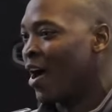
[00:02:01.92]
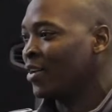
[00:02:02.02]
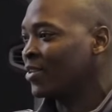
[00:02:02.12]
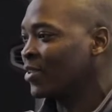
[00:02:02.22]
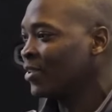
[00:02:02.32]

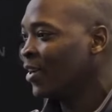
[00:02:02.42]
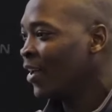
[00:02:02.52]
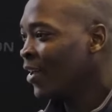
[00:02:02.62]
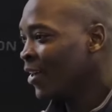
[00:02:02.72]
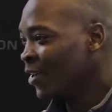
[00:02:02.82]
heart
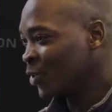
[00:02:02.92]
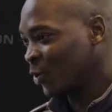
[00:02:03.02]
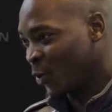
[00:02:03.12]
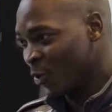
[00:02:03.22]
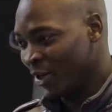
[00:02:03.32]

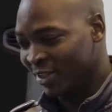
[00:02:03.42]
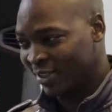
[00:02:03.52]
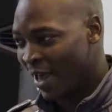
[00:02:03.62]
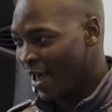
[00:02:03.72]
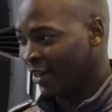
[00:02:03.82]
is through
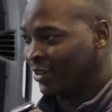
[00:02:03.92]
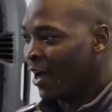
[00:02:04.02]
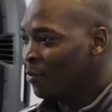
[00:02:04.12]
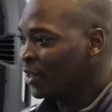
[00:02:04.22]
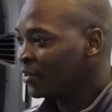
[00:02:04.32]
his uh,
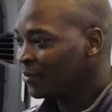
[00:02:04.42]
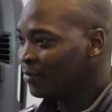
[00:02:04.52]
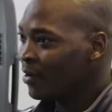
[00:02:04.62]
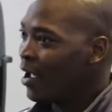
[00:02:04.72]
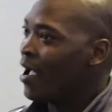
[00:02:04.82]

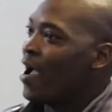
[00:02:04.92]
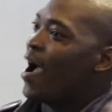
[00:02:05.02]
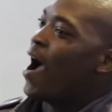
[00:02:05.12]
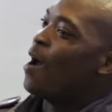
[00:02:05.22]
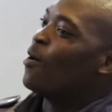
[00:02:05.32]
tummy.
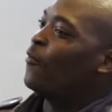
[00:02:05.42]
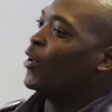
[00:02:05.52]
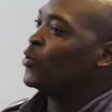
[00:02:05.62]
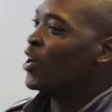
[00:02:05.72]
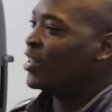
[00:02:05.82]
Uh,
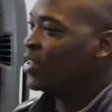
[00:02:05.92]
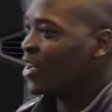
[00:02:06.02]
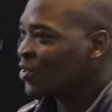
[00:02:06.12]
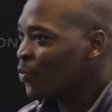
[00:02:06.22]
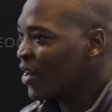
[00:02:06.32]
but to
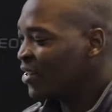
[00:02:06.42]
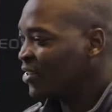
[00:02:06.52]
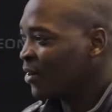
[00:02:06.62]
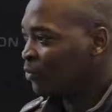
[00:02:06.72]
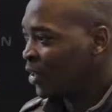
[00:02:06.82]
natural smell
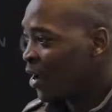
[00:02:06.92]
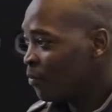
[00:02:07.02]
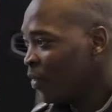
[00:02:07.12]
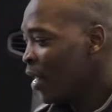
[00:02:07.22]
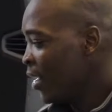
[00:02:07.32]

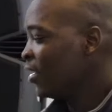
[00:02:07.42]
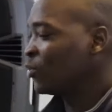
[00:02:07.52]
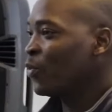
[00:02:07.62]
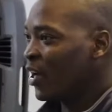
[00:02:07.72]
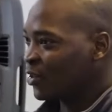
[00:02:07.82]
sometimes,
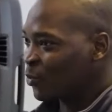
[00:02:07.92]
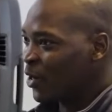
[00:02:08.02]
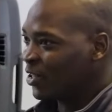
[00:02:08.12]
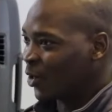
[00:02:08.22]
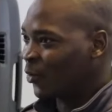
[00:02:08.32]
smell is
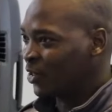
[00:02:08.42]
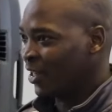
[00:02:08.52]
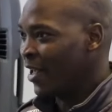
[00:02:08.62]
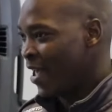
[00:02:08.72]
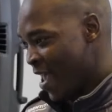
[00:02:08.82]
one is about
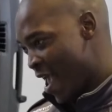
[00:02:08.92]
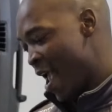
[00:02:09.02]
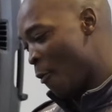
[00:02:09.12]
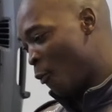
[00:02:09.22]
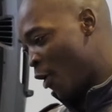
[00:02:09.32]
it.
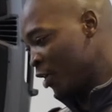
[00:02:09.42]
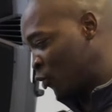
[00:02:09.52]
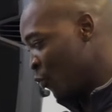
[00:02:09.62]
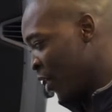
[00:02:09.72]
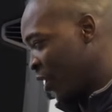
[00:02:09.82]
A way
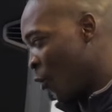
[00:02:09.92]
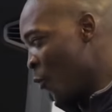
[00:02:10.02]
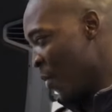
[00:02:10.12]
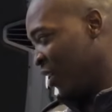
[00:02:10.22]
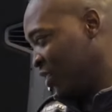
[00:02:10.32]
to make a
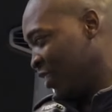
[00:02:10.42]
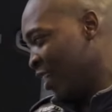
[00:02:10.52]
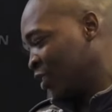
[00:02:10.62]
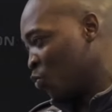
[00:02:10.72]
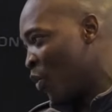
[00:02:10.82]

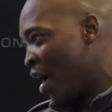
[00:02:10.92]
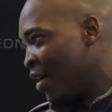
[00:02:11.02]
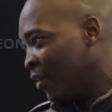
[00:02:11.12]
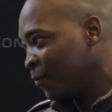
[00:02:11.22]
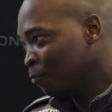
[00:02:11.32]
woman smile